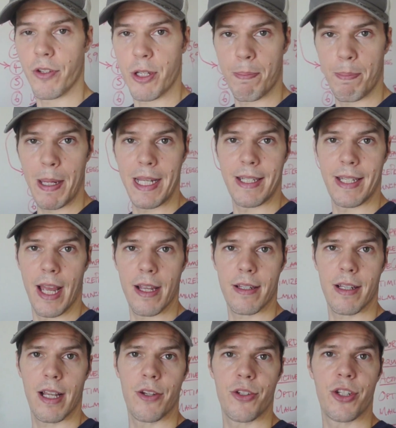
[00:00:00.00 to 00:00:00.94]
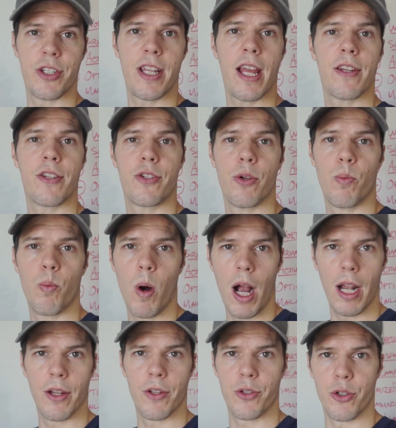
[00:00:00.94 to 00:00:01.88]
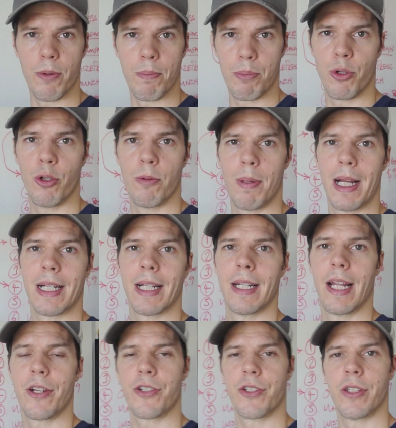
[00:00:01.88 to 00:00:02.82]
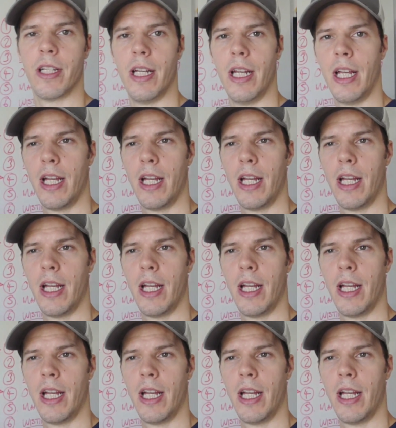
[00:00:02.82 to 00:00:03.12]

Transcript: for Speed Test. It allows you to test your wireless or your broadband connection.